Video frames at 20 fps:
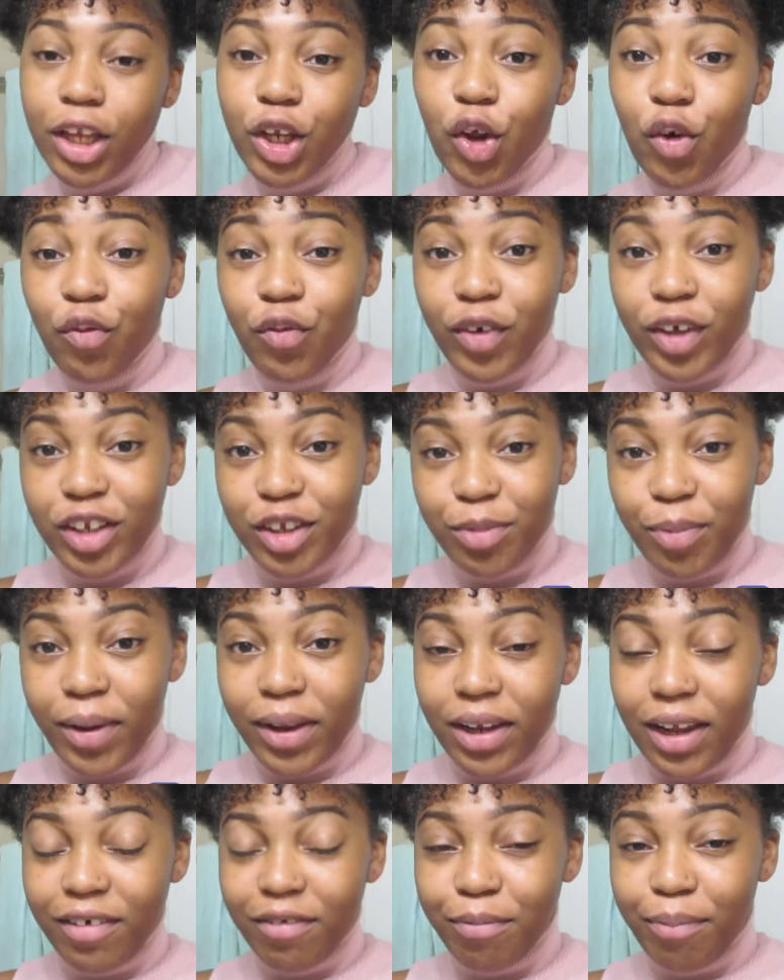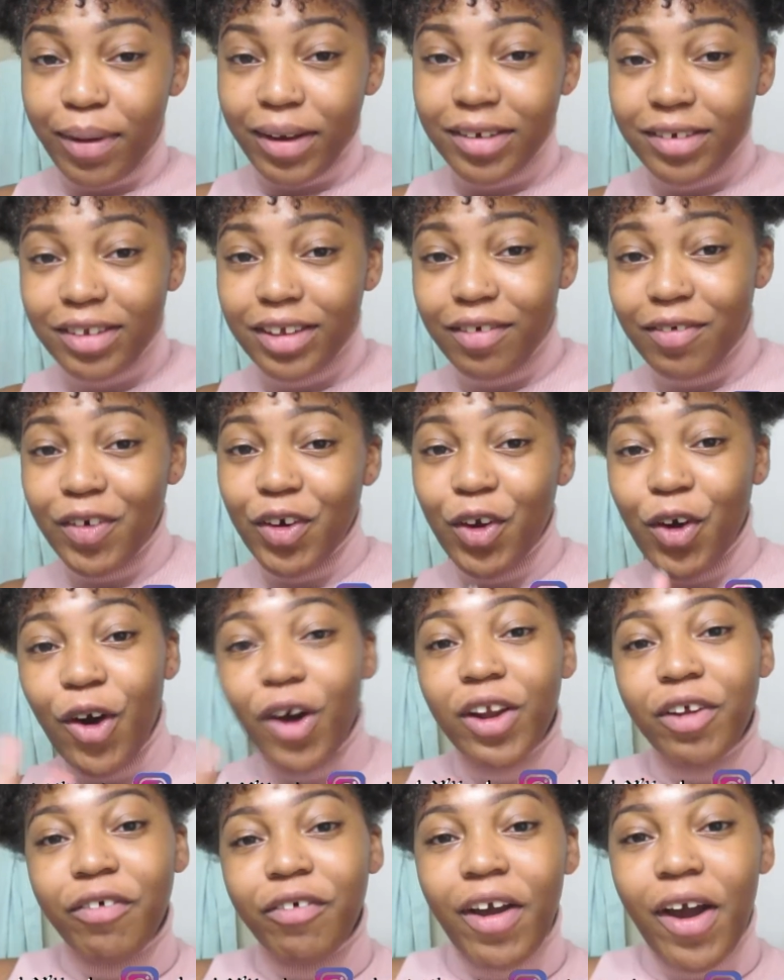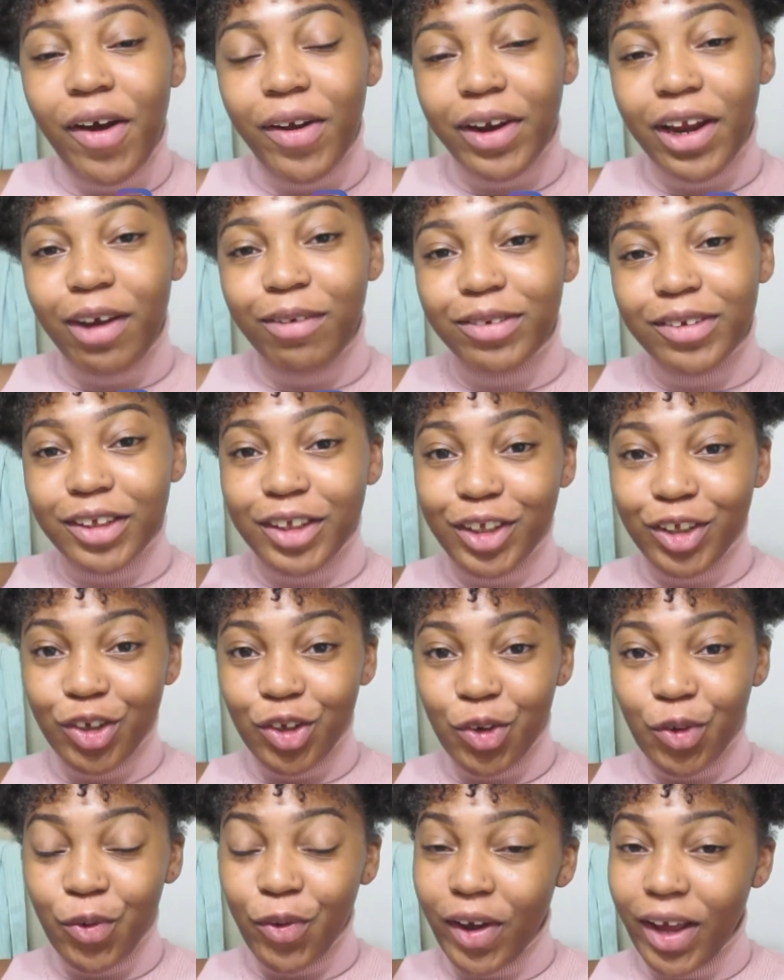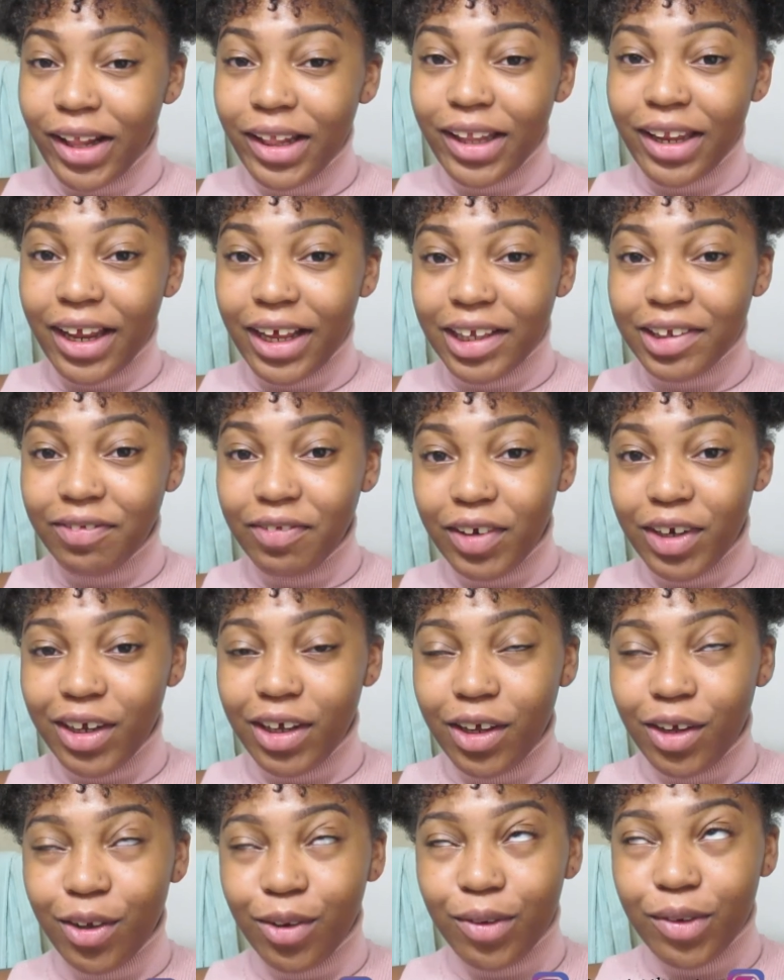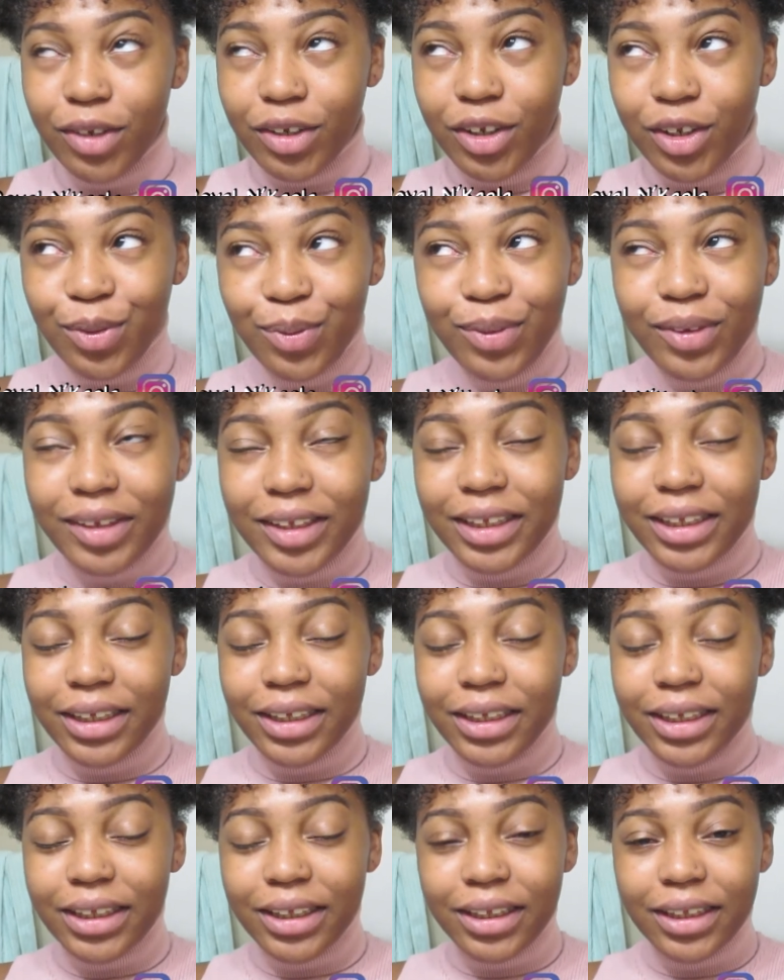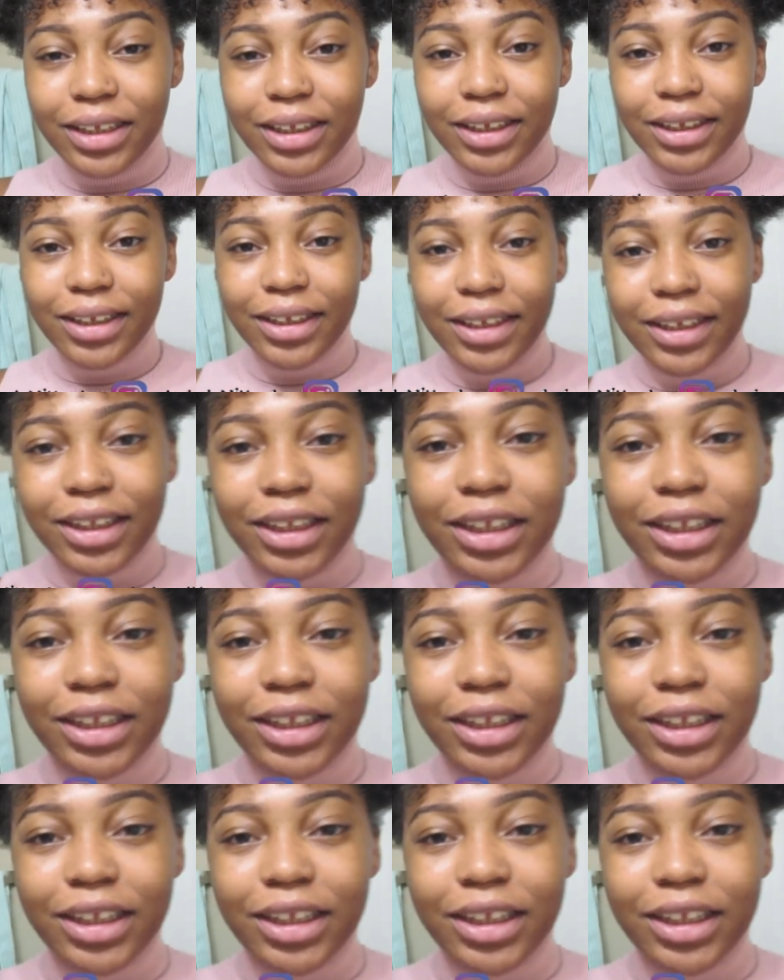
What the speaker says: Don't forget to spread love and positivity all around, and I'll see you in the next video. Deuces.